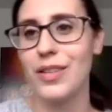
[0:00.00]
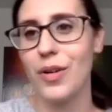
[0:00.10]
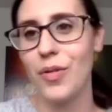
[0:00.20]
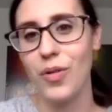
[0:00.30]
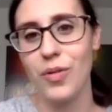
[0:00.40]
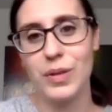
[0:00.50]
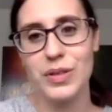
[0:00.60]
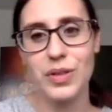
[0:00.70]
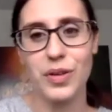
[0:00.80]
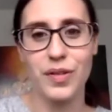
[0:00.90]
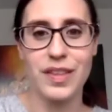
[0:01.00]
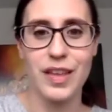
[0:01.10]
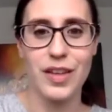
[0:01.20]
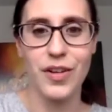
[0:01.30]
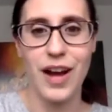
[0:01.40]
the whole musical
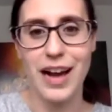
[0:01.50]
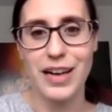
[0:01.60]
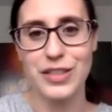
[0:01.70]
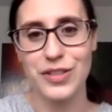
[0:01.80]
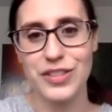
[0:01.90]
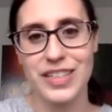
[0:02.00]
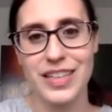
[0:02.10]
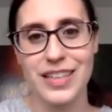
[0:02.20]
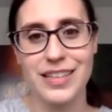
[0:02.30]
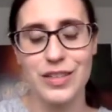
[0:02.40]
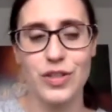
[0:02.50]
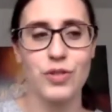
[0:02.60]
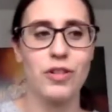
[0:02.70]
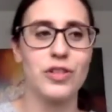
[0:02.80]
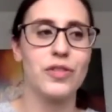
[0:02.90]
theater actor scene in
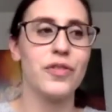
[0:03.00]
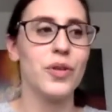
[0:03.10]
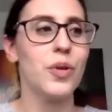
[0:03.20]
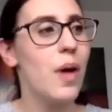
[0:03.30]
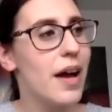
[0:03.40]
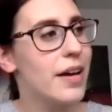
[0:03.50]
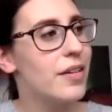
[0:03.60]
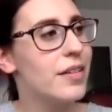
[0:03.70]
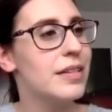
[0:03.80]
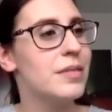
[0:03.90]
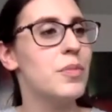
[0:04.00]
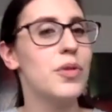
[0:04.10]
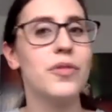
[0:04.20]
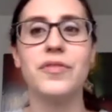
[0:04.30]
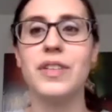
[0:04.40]
Toronto for a while and
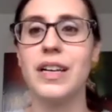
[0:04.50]
moved